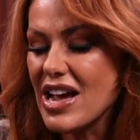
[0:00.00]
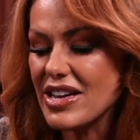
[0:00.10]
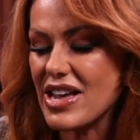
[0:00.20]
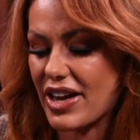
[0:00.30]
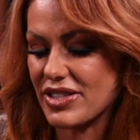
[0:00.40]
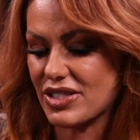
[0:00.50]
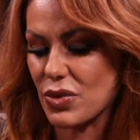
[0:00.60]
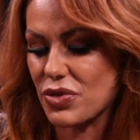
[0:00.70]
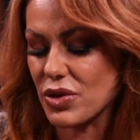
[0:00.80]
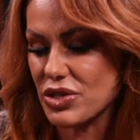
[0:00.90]
Yeah, because so
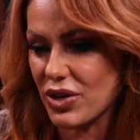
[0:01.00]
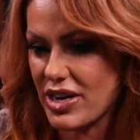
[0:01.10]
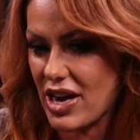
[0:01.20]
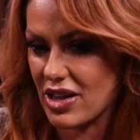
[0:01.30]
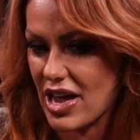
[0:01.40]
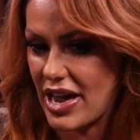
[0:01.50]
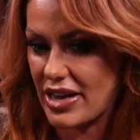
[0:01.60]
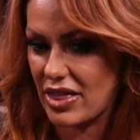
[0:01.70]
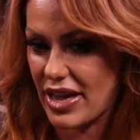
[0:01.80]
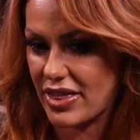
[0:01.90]
those are in
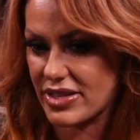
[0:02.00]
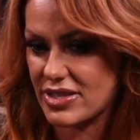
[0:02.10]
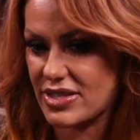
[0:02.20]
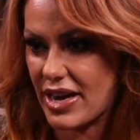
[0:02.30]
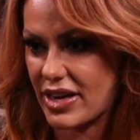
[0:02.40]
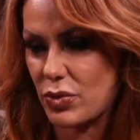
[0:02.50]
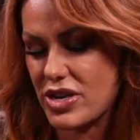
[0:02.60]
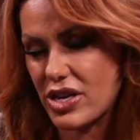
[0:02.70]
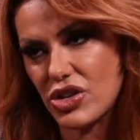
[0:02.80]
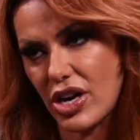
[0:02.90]
LA, like the second
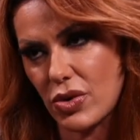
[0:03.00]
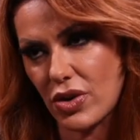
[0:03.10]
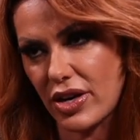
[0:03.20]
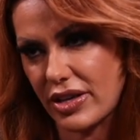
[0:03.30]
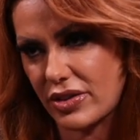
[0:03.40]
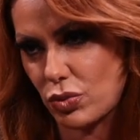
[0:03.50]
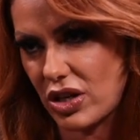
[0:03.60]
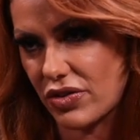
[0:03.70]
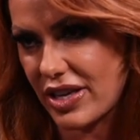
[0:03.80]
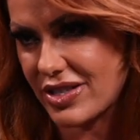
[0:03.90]
week in January, like
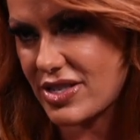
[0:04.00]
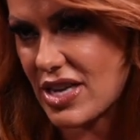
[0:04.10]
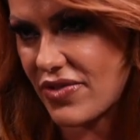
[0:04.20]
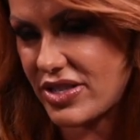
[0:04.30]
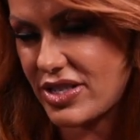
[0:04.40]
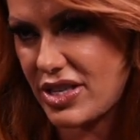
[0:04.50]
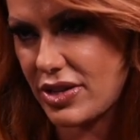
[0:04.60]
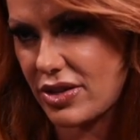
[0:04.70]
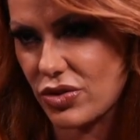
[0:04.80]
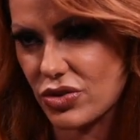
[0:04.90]
whatever that
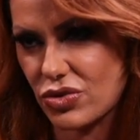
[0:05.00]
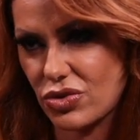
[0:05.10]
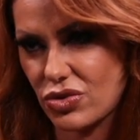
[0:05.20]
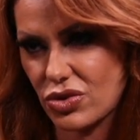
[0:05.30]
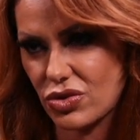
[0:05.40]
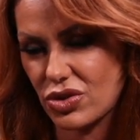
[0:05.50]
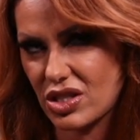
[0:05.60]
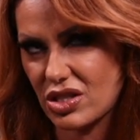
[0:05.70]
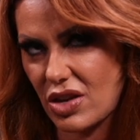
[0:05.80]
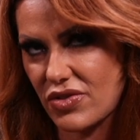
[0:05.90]
17th, the
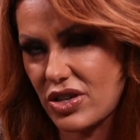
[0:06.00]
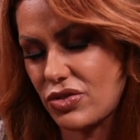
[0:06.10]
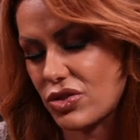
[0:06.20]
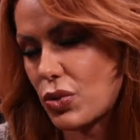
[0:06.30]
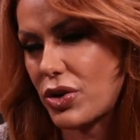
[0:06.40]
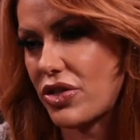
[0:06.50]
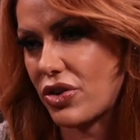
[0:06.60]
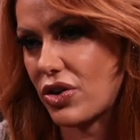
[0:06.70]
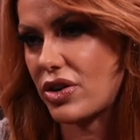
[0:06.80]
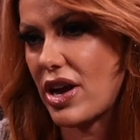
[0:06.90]
17th to the
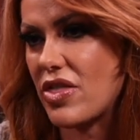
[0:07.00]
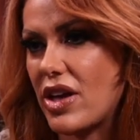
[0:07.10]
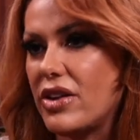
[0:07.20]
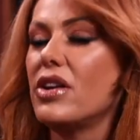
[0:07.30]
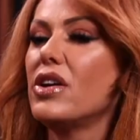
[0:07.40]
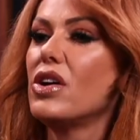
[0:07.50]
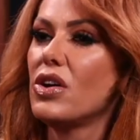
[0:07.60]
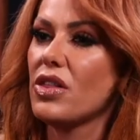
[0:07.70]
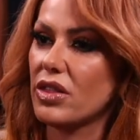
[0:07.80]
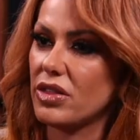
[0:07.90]
23rd, and then
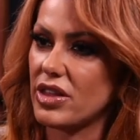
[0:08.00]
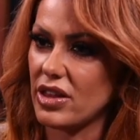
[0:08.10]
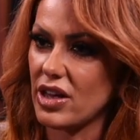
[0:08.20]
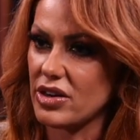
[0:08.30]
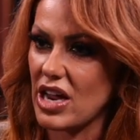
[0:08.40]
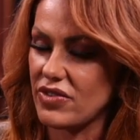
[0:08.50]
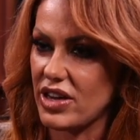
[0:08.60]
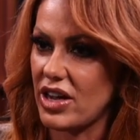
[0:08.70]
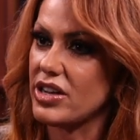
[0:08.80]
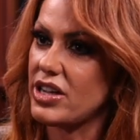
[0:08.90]

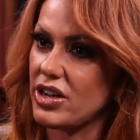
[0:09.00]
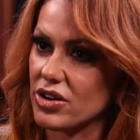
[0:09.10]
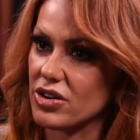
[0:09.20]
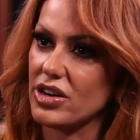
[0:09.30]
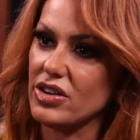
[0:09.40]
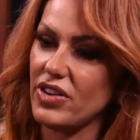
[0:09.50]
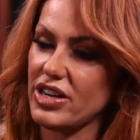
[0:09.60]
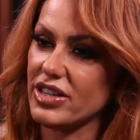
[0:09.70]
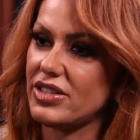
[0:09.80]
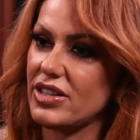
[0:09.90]
AVN here in
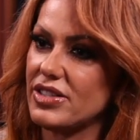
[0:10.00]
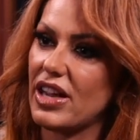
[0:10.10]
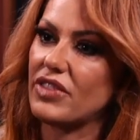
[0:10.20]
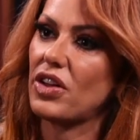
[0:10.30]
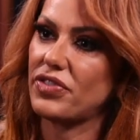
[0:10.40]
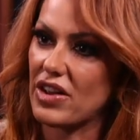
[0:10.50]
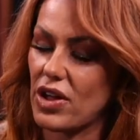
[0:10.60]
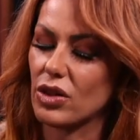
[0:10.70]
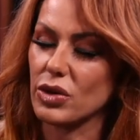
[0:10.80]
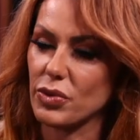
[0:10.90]
Vegas is like that
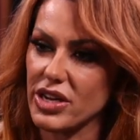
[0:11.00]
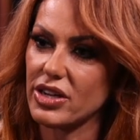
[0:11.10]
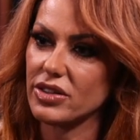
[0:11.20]
following week.